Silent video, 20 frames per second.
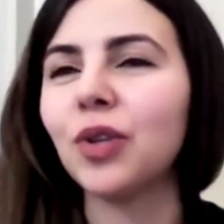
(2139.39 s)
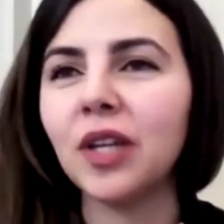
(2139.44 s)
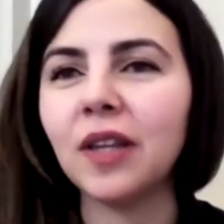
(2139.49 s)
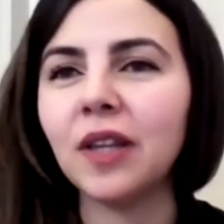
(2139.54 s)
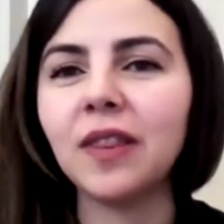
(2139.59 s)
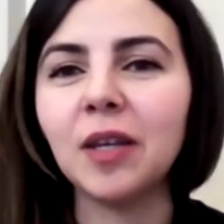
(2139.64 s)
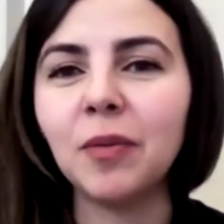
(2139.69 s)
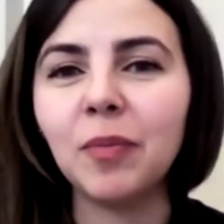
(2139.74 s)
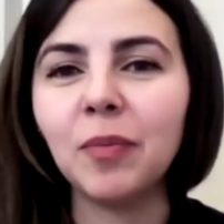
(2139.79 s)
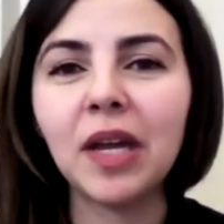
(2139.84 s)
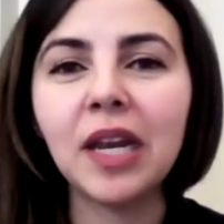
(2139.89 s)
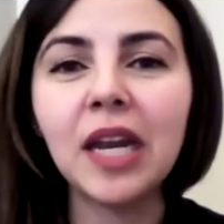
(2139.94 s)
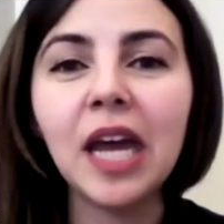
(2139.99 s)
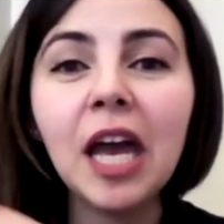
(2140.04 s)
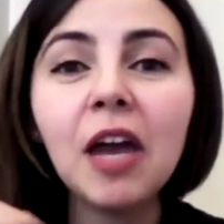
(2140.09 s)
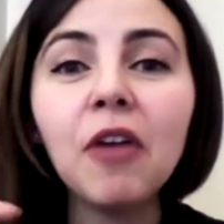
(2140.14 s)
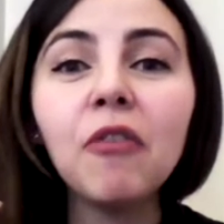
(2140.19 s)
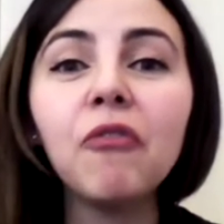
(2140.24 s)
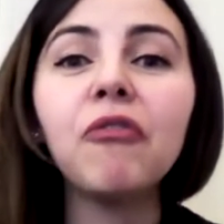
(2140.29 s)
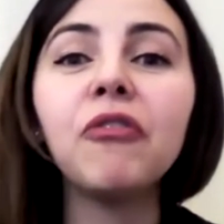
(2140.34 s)
I've been
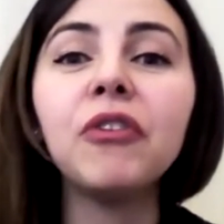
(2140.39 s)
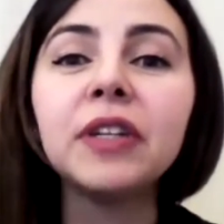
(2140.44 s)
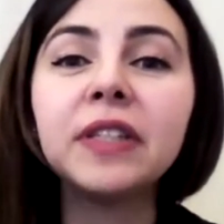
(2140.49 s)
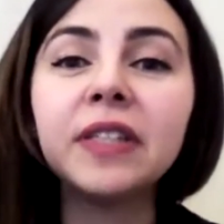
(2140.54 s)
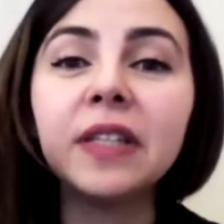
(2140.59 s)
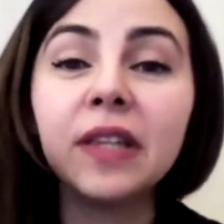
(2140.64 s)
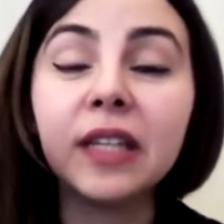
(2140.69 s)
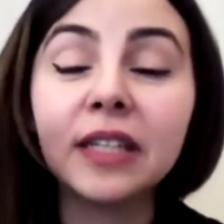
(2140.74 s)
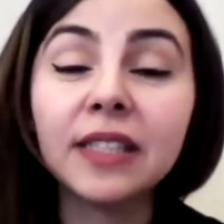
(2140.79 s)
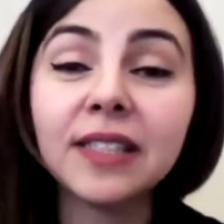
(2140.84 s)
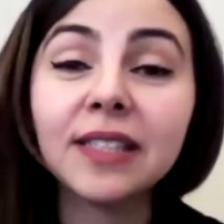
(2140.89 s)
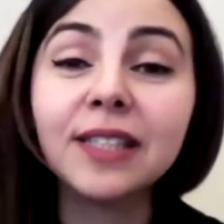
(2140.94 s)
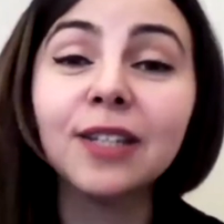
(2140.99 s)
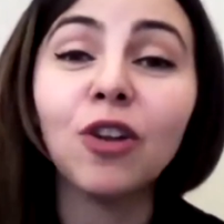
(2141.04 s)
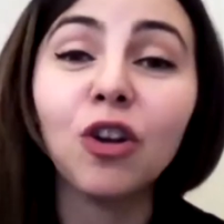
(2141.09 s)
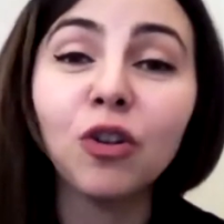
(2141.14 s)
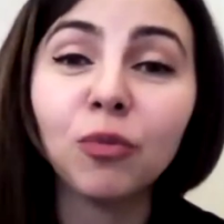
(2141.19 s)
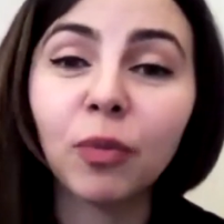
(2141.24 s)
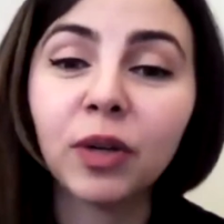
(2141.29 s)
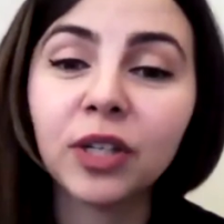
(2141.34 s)
dying to read them, and
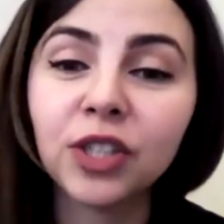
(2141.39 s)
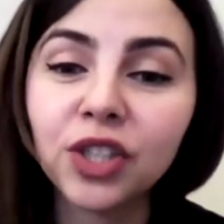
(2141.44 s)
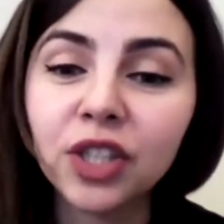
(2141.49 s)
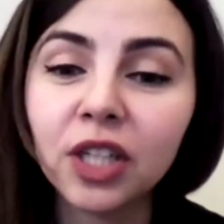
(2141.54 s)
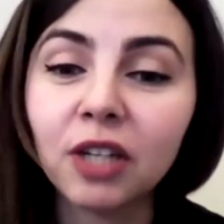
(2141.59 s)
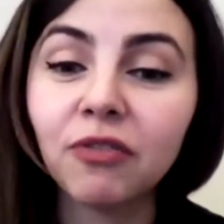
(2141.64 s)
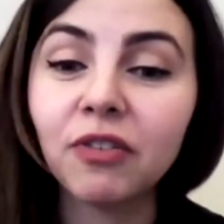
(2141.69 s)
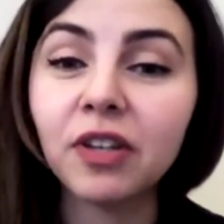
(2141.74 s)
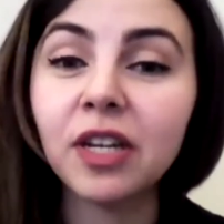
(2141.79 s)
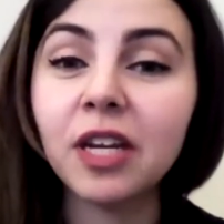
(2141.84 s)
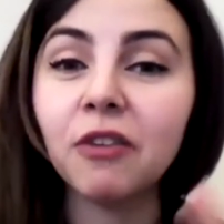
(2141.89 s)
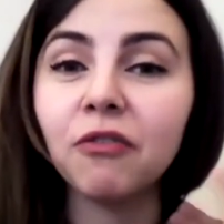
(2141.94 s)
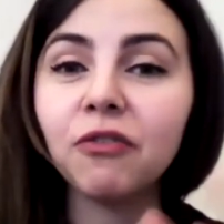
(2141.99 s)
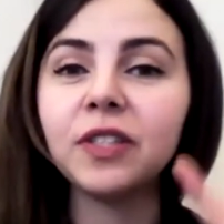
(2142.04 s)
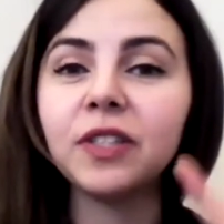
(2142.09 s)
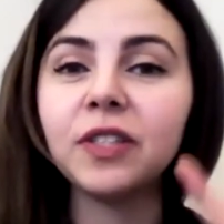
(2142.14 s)
they're still on my shelf.